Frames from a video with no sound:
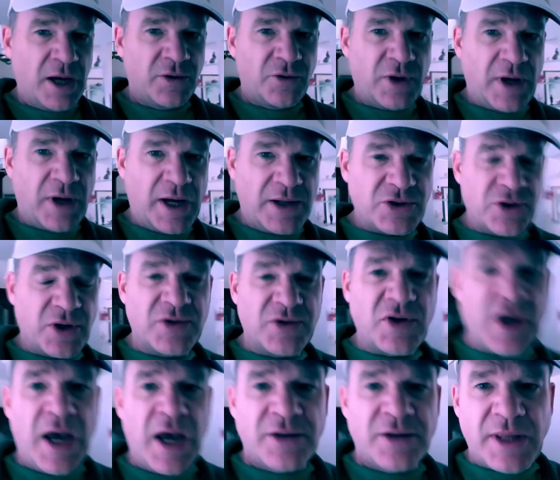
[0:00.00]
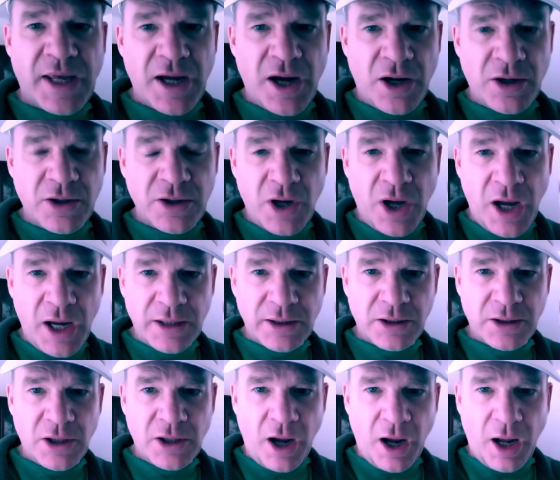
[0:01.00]
The answer is they are
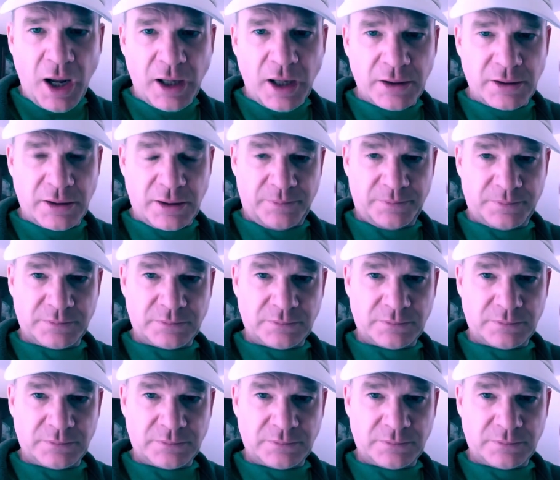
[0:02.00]
not God.